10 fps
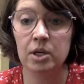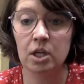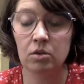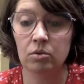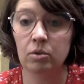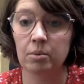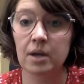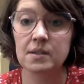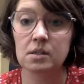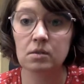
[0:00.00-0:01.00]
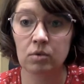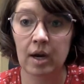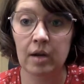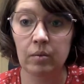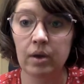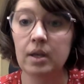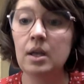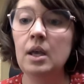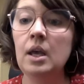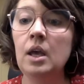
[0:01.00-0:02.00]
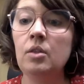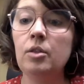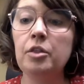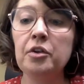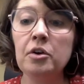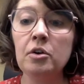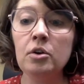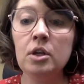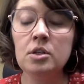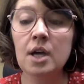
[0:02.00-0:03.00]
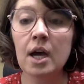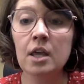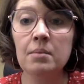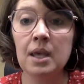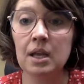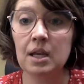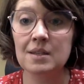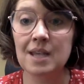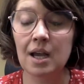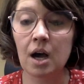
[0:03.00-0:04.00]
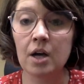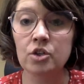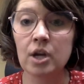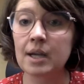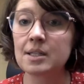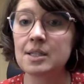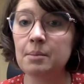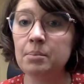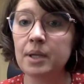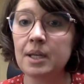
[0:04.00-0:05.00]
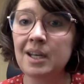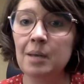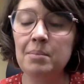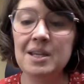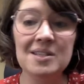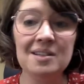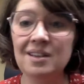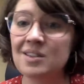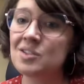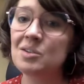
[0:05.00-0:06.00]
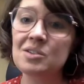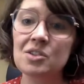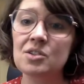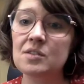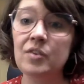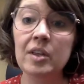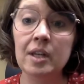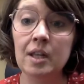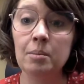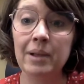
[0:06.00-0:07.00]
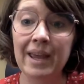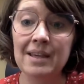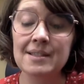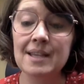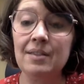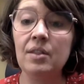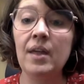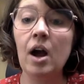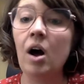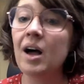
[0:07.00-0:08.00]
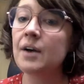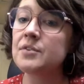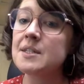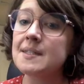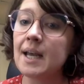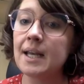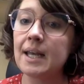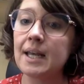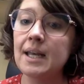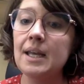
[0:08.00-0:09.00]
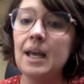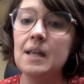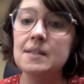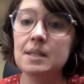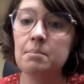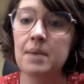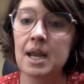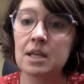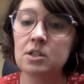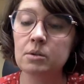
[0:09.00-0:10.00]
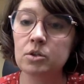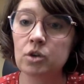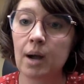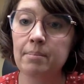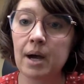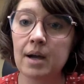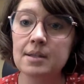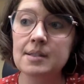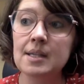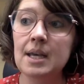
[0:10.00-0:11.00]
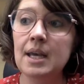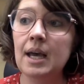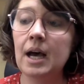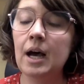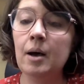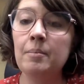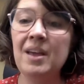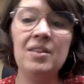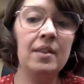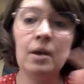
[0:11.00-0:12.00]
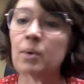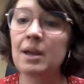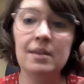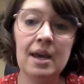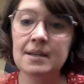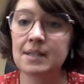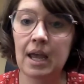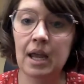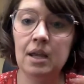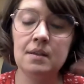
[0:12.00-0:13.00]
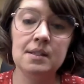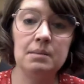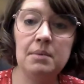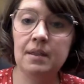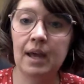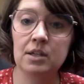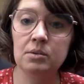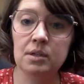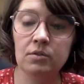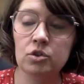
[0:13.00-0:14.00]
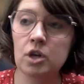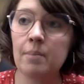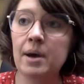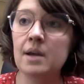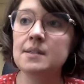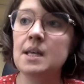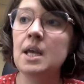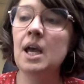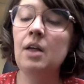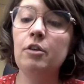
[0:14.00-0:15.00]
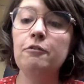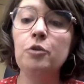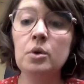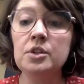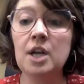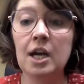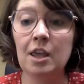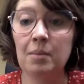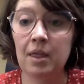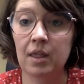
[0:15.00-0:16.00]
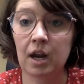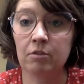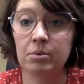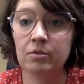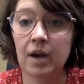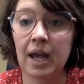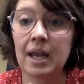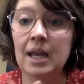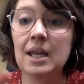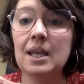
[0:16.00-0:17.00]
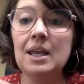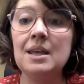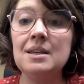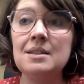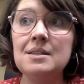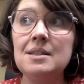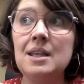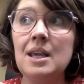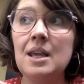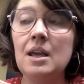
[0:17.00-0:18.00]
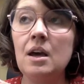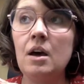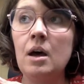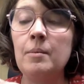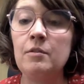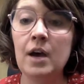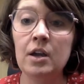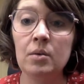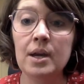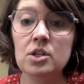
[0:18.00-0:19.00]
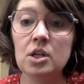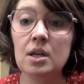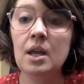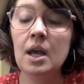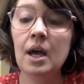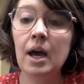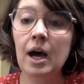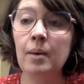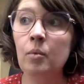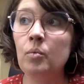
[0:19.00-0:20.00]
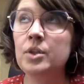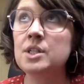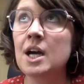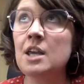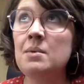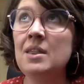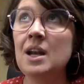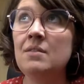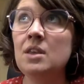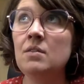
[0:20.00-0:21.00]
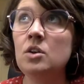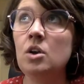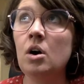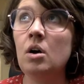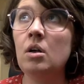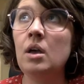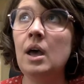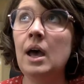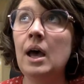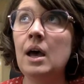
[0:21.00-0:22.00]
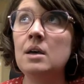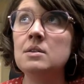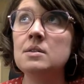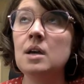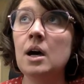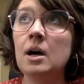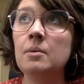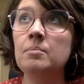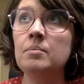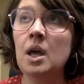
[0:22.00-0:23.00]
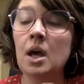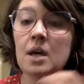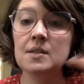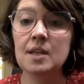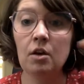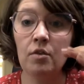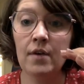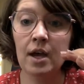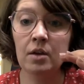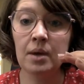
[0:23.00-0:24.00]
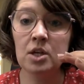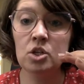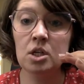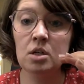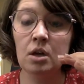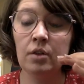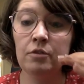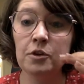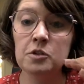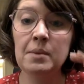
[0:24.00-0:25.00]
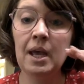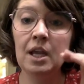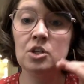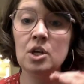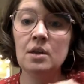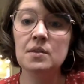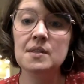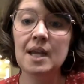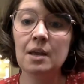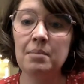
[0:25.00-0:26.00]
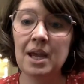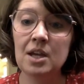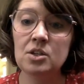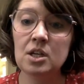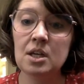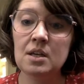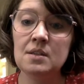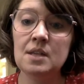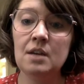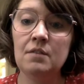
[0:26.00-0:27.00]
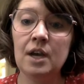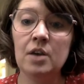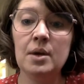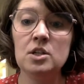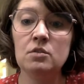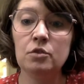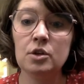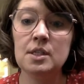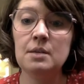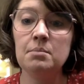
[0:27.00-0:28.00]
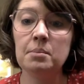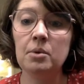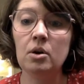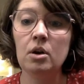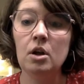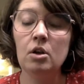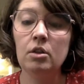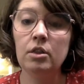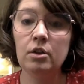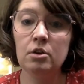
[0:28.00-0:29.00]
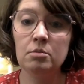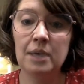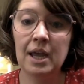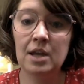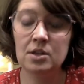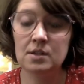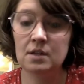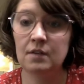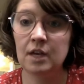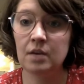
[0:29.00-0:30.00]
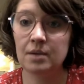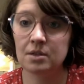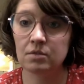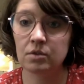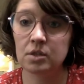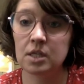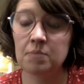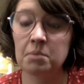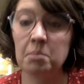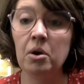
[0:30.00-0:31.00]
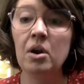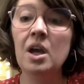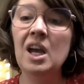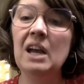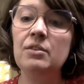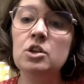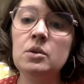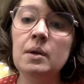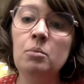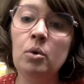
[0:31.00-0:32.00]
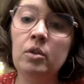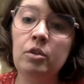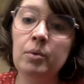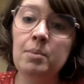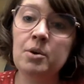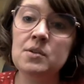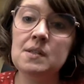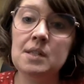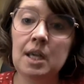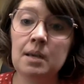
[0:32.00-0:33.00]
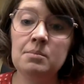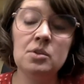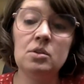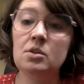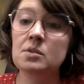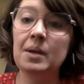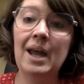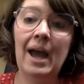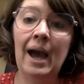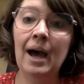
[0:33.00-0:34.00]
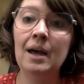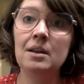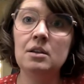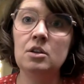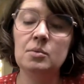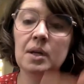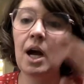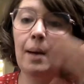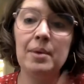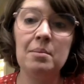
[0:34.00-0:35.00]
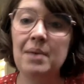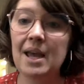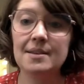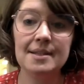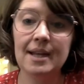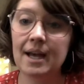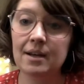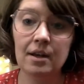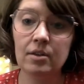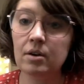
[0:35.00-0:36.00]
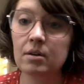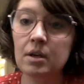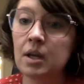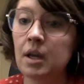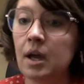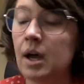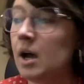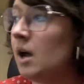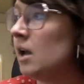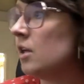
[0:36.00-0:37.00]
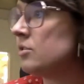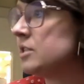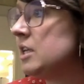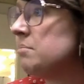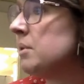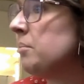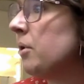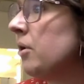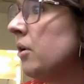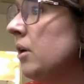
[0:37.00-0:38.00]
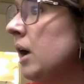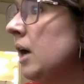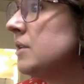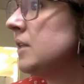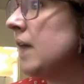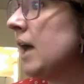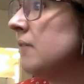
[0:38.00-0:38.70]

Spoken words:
you through the process of writing one? The third document is a contract template. Basically, the students are just filling in the blanks, and then they all have to sign it and submit it to a Dropbox. And then they write the essay and submit that to a different Dropbox. The fourth document that I've provided is the evaluation. The document that I've given y'all has a self-evaluation on the first page. The second page is an evaluation for a team member. Third page is an evaluation for a team member. If you're doing more than 3-person teams, you just want to copy and paste and add another team member to that